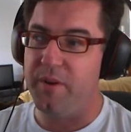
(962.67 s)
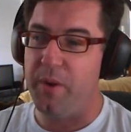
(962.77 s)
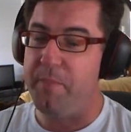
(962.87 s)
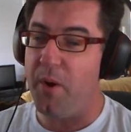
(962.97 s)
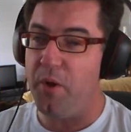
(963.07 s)

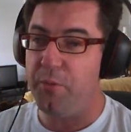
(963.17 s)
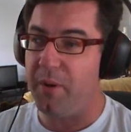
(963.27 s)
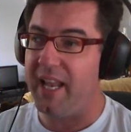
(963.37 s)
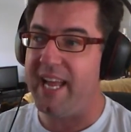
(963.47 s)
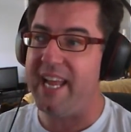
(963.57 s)
where we both
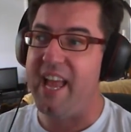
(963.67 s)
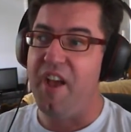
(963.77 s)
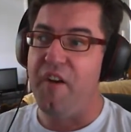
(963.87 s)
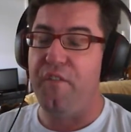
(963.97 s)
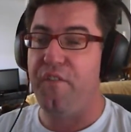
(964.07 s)
play
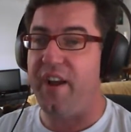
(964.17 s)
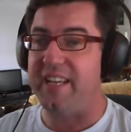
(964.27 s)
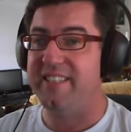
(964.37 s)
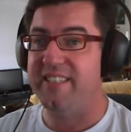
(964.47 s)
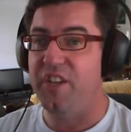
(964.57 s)

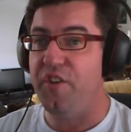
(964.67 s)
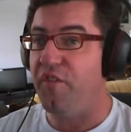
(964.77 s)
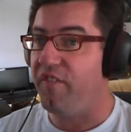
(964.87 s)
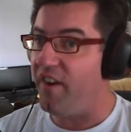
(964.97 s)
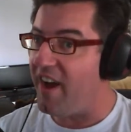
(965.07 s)
Faceted
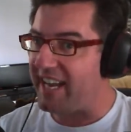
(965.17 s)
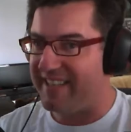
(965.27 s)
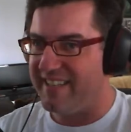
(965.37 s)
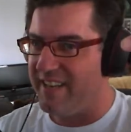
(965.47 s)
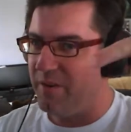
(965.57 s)

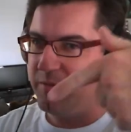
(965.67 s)
Flight,